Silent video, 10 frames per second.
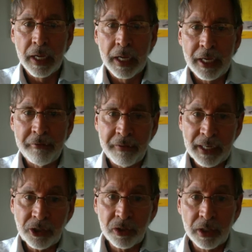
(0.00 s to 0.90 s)

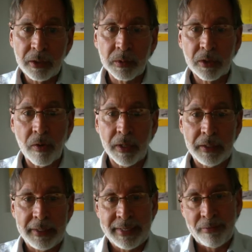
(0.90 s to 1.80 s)
eventually was going
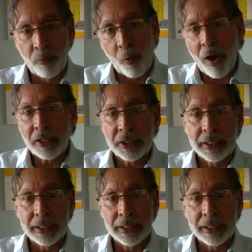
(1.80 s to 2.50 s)
washing